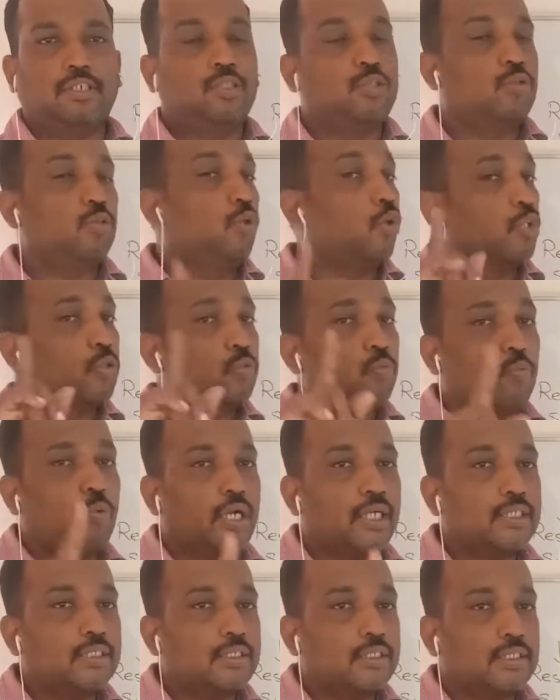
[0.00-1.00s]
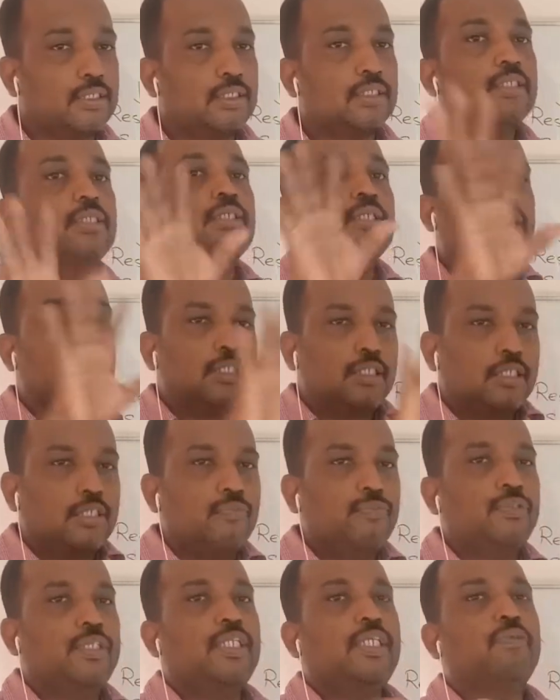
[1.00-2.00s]
Not once
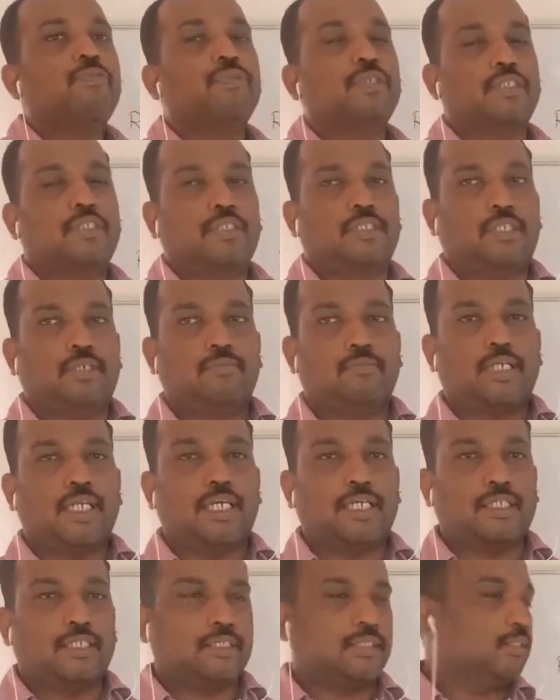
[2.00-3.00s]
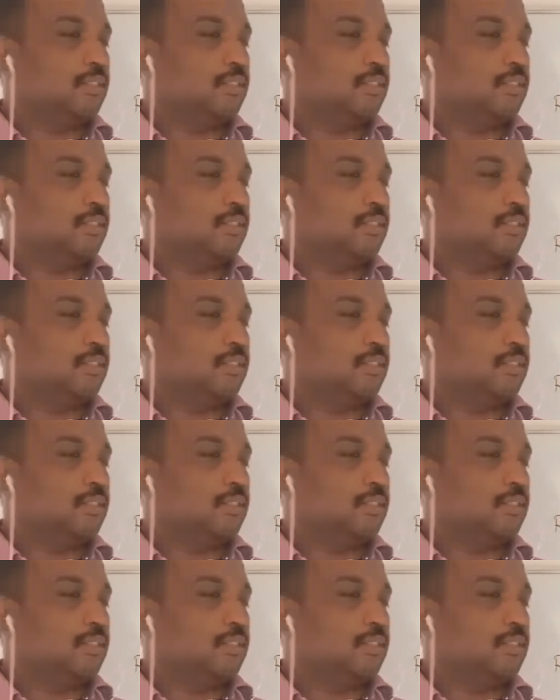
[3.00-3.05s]
within a fixed time. Like,